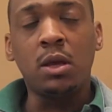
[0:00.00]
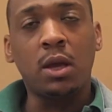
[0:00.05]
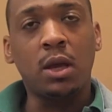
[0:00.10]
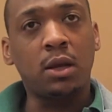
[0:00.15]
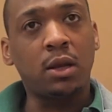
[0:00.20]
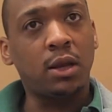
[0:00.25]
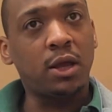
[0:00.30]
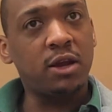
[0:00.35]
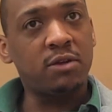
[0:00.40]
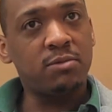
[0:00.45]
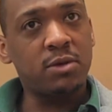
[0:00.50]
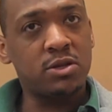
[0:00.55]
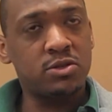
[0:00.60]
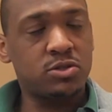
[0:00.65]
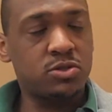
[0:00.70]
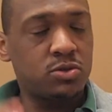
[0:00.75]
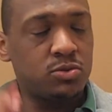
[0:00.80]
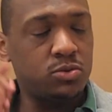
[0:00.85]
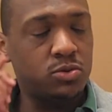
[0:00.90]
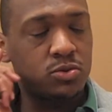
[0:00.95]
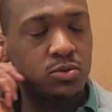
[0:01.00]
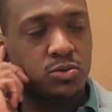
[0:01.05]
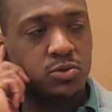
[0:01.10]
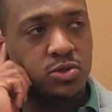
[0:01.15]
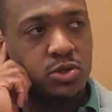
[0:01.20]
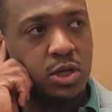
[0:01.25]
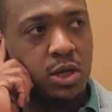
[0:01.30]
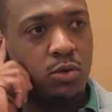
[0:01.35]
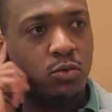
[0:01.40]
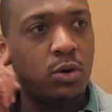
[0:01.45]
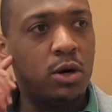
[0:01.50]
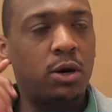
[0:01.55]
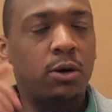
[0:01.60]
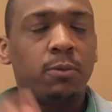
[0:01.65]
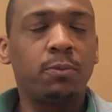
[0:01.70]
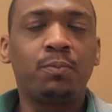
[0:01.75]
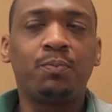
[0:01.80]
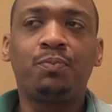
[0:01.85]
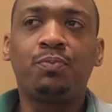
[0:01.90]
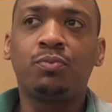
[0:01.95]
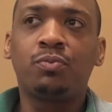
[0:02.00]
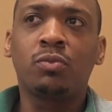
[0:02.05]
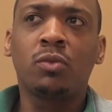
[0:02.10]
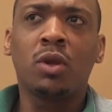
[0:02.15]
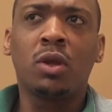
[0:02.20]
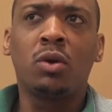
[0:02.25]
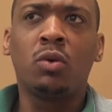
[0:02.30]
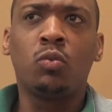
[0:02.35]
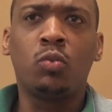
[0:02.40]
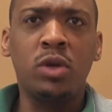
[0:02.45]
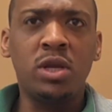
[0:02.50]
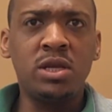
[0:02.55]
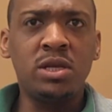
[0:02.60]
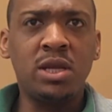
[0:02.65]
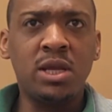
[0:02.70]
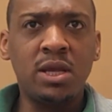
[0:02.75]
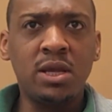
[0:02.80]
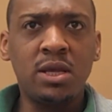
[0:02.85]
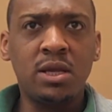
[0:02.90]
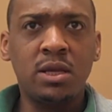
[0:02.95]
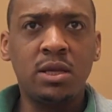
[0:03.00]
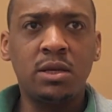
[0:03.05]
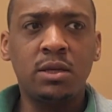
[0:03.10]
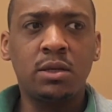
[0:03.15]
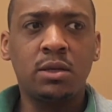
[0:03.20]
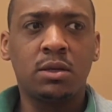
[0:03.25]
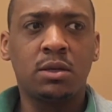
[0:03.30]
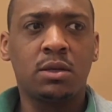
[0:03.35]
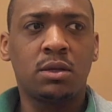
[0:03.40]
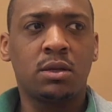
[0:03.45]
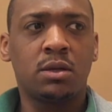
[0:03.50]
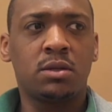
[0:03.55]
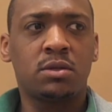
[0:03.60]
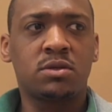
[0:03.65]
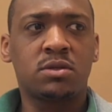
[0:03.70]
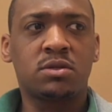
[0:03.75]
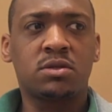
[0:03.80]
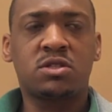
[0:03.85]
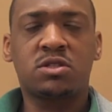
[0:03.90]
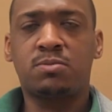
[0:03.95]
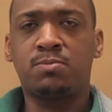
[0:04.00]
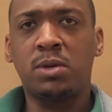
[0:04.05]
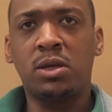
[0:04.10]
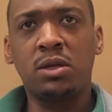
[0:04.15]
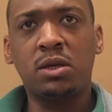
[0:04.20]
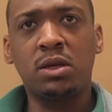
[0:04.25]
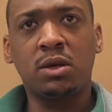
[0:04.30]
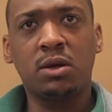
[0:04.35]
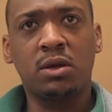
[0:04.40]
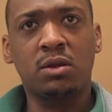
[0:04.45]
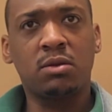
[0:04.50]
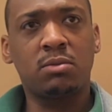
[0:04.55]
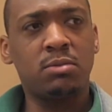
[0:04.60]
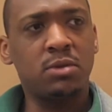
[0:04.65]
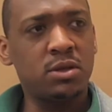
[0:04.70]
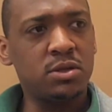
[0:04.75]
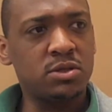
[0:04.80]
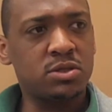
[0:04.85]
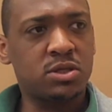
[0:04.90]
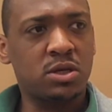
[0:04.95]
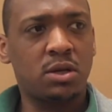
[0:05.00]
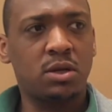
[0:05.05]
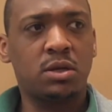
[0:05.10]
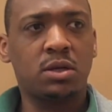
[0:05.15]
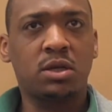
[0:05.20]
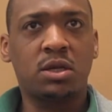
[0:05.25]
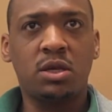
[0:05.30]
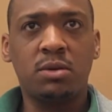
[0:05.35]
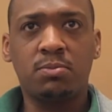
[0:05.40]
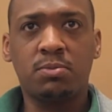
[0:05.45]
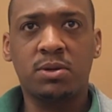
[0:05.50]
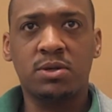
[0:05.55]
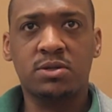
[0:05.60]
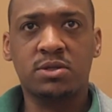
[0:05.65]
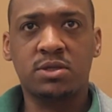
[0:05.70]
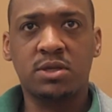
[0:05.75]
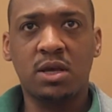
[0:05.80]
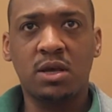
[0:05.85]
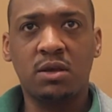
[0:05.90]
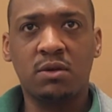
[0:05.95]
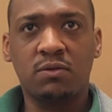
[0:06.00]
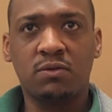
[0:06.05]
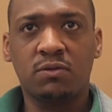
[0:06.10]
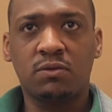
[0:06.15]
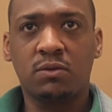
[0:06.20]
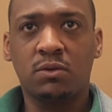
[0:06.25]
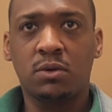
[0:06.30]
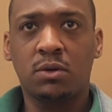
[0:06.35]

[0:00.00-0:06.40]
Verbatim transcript: And a lot of my students will say, well, we need spending on the military to keep us safe.